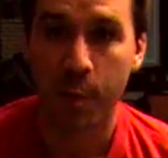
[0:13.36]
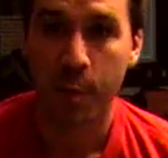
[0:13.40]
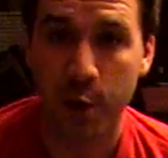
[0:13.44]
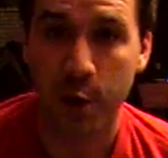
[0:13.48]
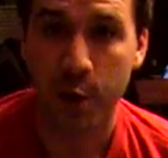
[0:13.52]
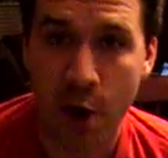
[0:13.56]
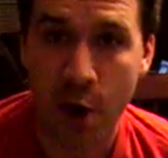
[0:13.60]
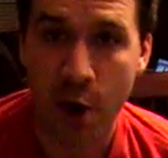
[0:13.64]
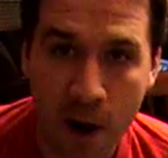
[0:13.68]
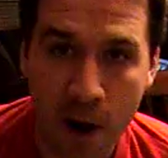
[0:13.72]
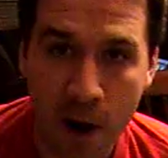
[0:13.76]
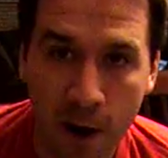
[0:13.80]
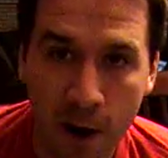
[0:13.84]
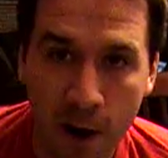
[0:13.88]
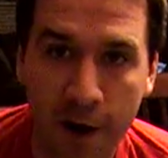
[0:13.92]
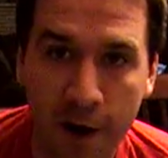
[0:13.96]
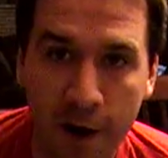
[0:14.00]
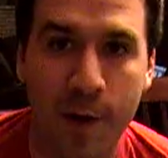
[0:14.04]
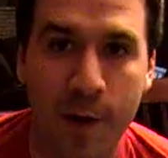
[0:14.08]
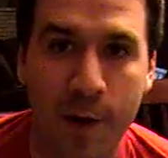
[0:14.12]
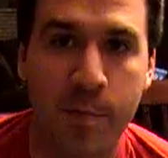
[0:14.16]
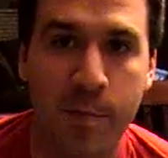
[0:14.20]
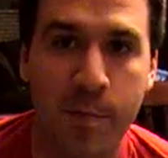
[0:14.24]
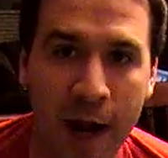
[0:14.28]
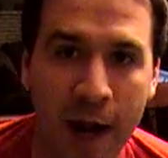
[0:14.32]

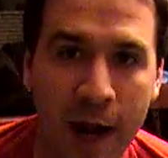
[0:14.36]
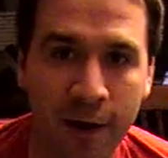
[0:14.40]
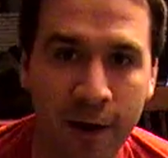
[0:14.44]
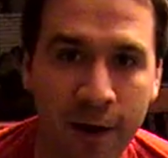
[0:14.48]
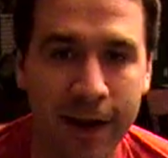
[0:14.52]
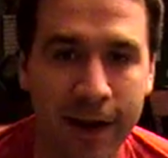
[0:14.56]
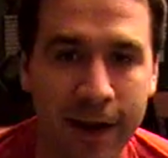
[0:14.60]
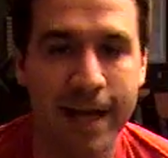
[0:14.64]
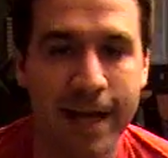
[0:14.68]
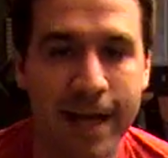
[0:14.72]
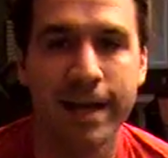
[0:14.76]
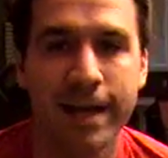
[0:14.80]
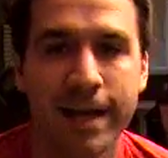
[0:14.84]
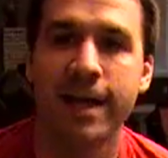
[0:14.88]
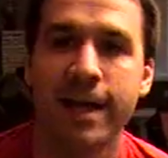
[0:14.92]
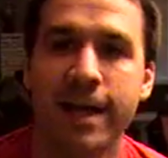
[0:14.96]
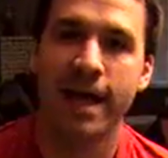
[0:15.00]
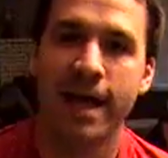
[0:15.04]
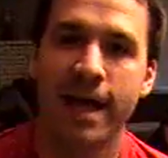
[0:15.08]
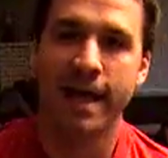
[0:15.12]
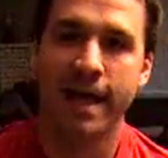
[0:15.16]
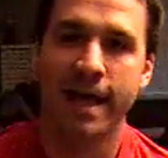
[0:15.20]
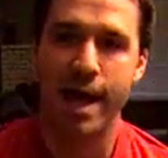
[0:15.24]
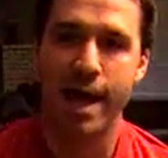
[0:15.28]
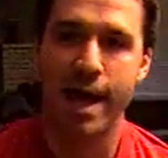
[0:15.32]
Bernard Berrian.
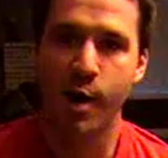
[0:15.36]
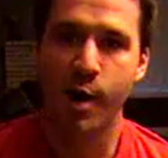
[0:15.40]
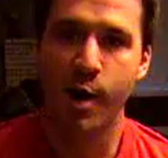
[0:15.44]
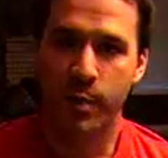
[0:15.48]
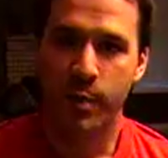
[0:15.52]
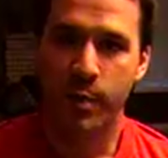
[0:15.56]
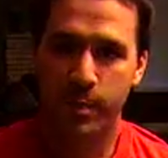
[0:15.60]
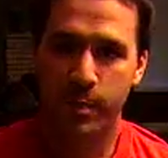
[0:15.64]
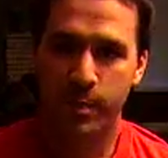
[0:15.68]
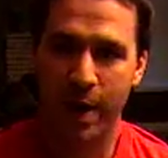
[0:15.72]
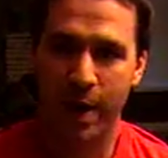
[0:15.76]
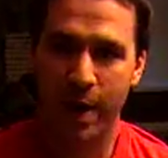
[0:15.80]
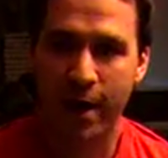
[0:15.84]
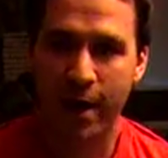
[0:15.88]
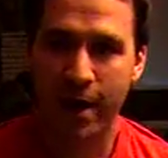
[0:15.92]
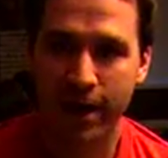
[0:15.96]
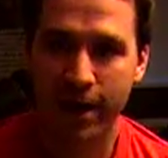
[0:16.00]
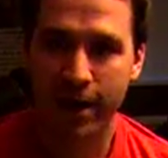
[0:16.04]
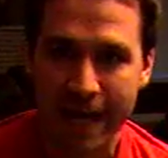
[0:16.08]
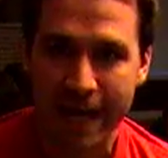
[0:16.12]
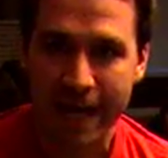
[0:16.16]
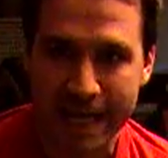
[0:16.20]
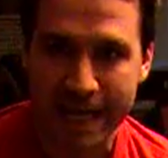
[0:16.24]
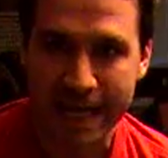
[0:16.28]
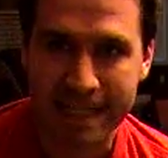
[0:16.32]
Now,
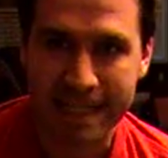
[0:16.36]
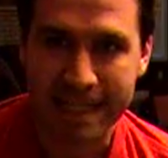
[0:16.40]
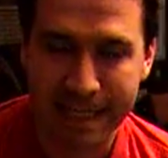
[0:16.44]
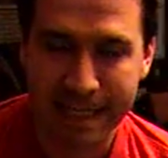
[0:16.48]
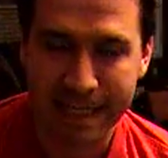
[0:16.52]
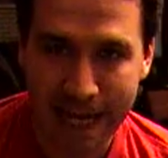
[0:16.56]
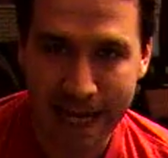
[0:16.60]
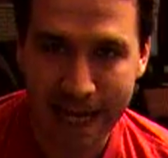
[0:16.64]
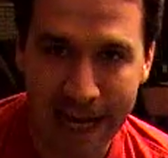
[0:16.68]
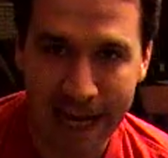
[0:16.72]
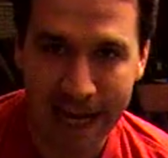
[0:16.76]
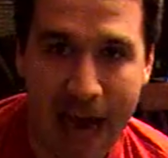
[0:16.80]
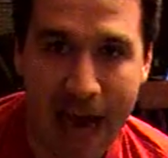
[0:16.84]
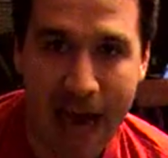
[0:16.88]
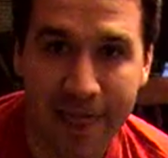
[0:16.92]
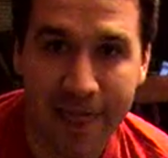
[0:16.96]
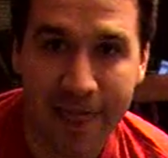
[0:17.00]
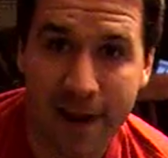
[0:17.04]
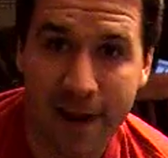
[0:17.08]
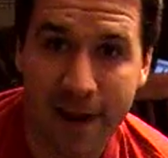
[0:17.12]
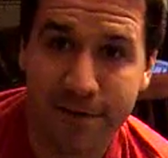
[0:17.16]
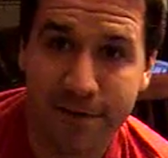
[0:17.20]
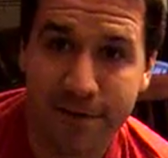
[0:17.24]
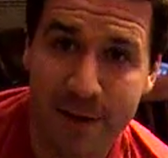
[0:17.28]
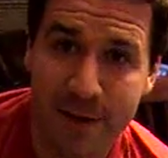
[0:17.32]
Berrian isn't a guy
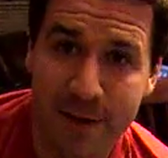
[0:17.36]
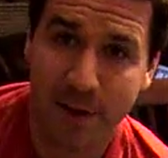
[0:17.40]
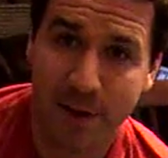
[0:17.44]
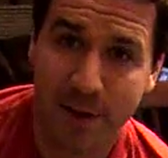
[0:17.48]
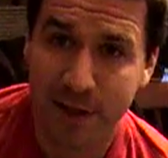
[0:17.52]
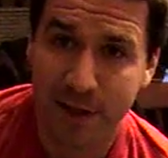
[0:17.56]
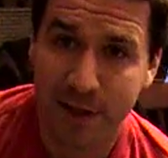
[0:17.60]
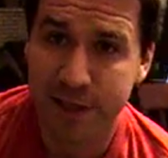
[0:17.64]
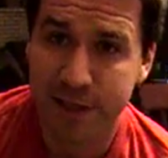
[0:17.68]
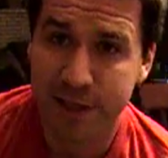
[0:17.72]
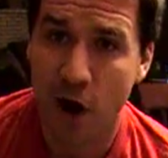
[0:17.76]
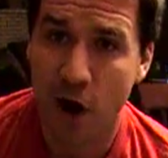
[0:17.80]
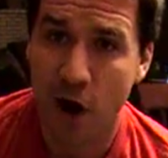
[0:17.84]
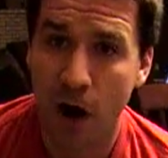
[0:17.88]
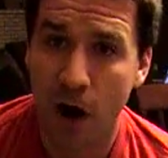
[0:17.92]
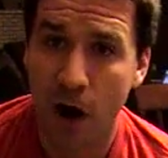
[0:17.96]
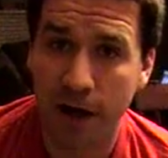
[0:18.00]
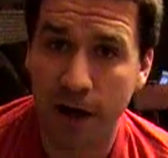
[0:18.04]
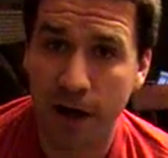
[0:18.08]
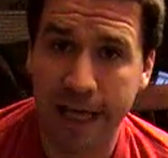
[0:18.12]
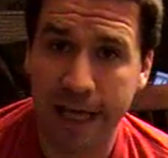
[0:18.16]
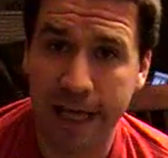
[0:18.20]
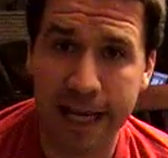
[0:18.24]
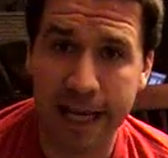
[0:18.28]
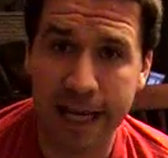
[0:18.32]
that I've typically
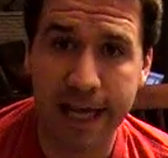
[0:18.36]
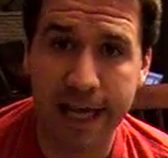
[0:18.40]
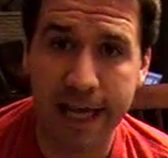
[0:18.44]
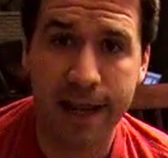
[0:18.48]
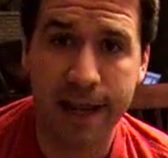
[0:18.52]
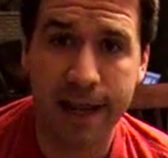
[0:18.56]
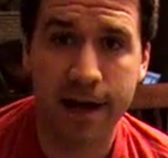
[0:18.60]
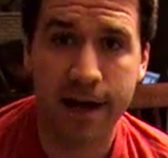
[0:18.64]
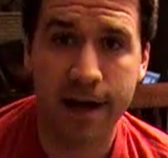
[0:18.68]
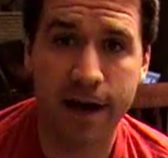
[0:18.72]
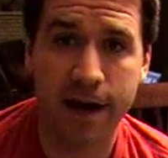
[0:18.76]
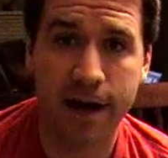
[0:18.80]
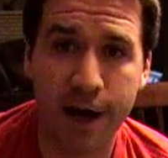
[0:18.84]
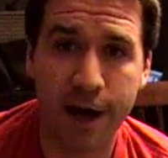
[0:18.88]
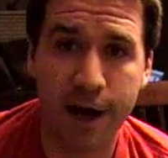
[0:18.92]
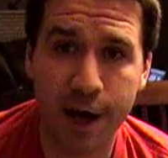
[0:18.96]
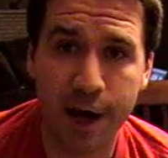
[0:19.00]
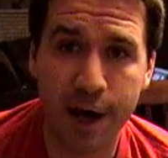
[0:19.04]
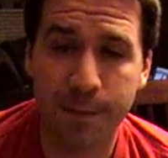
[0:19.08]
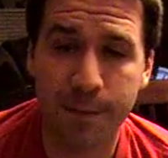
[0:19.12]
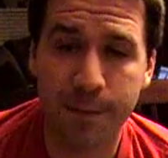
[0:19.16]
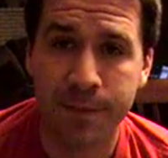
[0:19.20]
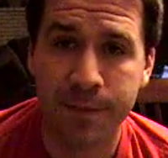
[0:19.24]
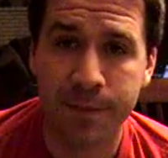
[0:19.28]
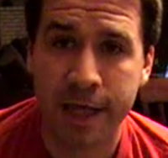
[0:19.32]
targeted
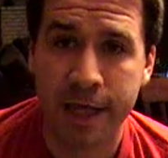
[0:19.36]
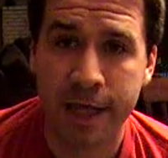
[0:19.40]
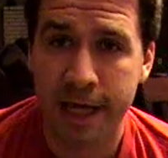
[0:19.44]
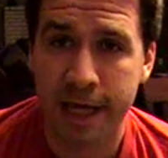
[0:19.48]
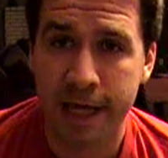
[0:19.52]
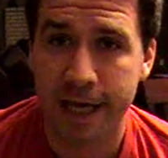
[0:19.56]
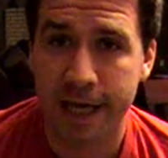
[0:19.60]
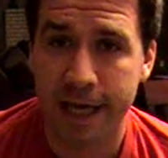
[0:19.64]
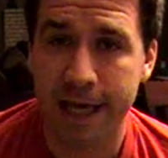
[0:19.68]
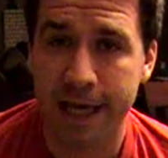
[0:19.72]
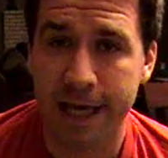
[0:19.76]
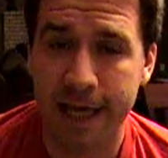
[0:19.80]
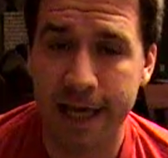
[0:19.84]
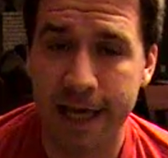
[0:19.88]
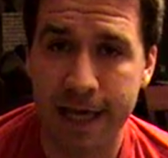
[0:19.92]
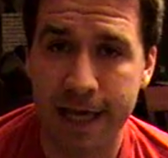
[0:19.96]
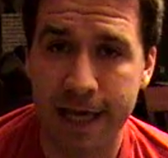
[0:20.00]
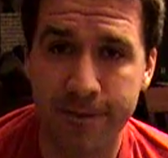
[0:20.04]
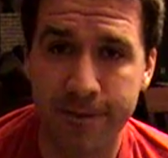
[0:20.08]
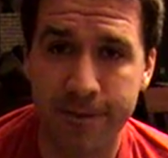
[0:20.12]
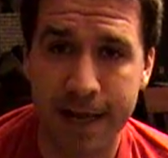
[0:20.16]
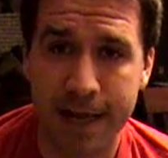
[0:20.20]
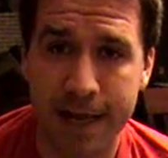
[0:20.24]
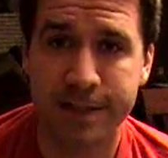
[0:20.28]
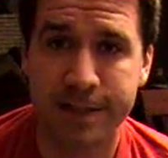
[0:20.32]

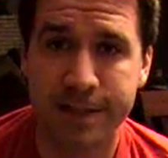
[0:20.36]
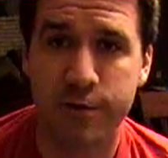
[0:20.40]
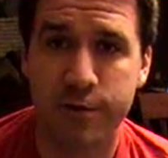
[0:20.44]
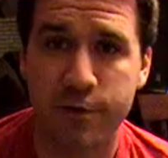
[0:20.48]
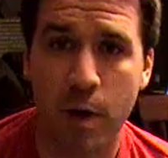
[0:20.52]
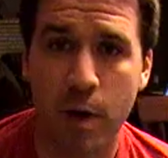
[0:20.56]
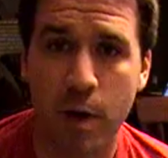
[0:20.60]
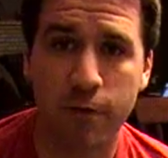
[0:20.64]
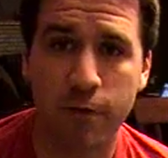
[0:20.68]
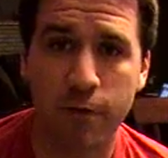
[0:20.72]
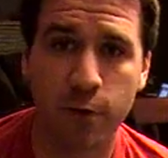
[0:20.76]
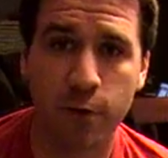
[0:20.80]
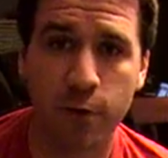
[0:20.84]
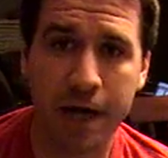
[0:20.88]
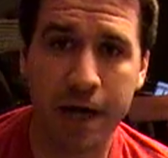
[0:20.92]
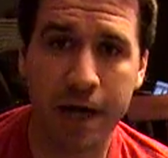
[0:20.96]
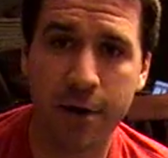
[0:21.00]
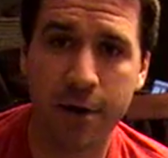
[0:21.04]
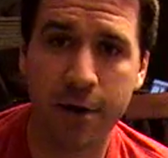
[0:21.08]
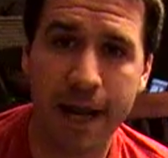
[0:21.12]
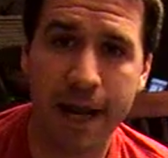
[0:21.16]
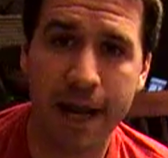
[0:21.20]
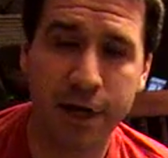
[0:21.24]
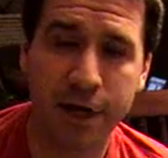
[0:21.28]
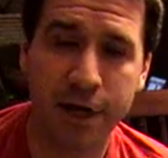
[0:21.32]
in fantasy football before. You
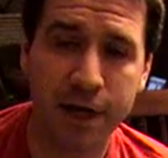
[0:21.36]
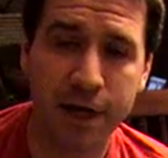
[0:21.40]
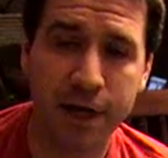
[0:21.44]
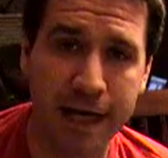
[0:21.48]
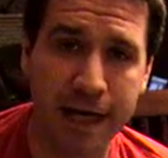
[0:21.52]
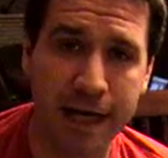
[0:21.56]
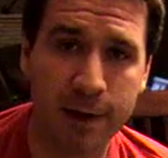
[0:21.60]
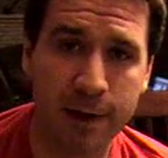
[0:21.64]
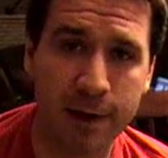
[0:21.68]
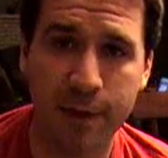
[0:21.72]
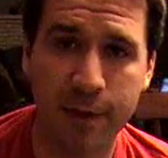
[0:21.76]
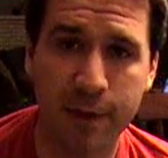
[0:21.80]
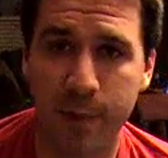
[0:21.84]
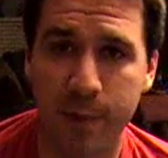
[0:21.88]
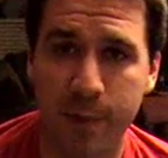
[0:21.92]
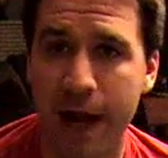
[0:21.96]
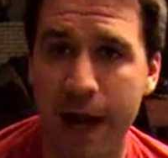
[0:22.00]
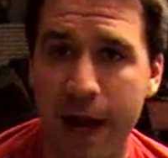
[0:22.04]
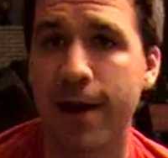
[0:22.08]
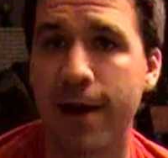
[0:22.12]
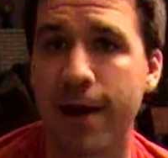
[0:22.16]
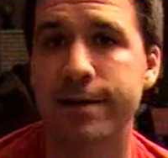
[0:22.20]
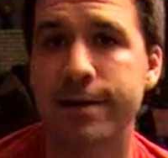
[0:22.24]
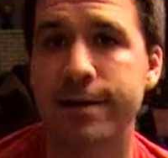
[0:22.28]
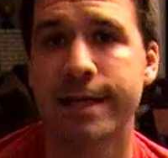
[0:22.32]
know, he had a good year with the
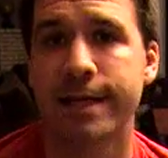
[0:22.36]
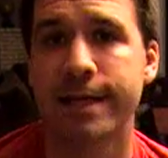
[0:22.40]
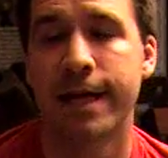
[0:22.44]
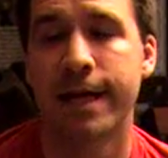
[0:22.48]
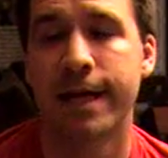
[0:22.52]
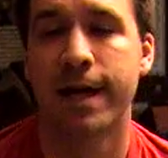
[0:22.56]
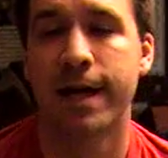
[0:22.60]
Bears.